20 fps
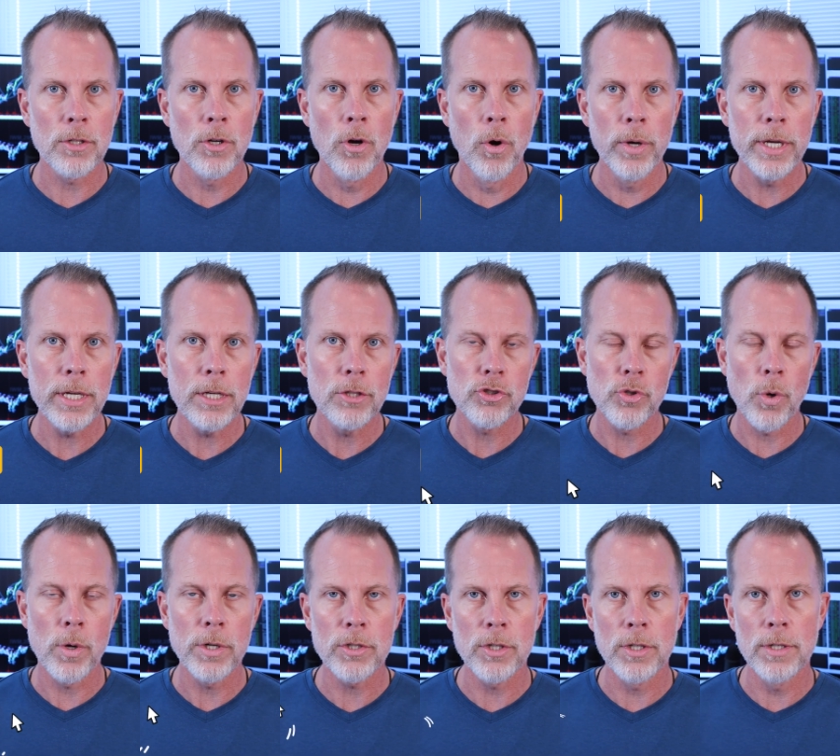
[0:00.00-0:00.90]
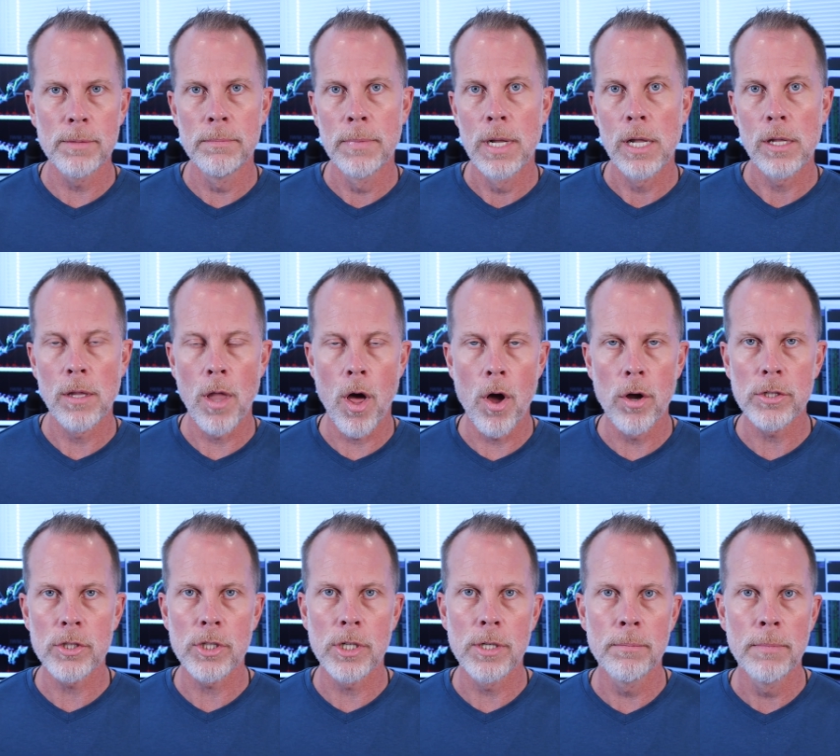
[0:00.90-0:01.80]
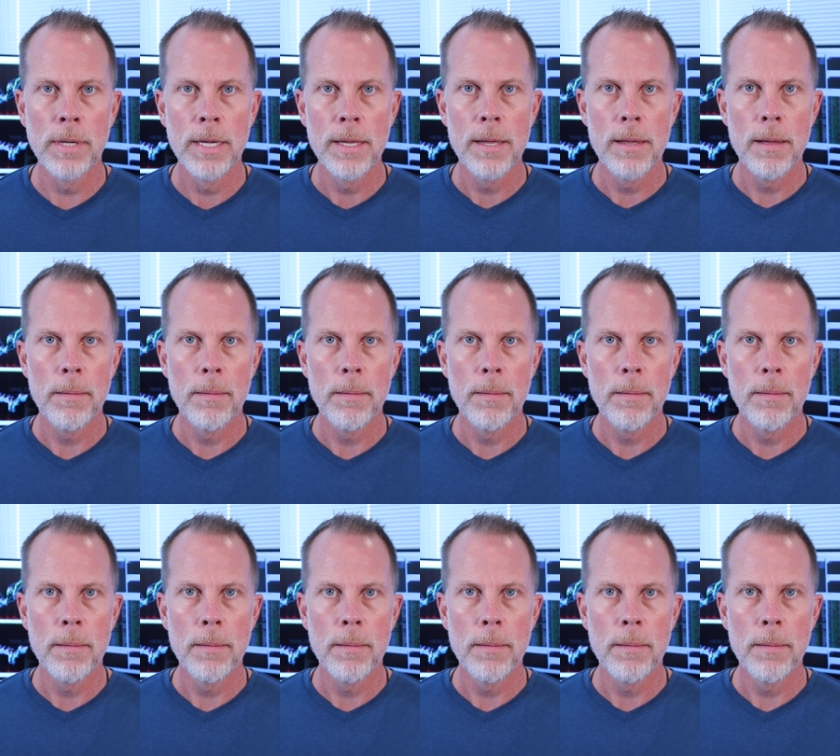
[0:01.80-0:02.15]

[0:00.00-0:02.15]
are going, short term, long term,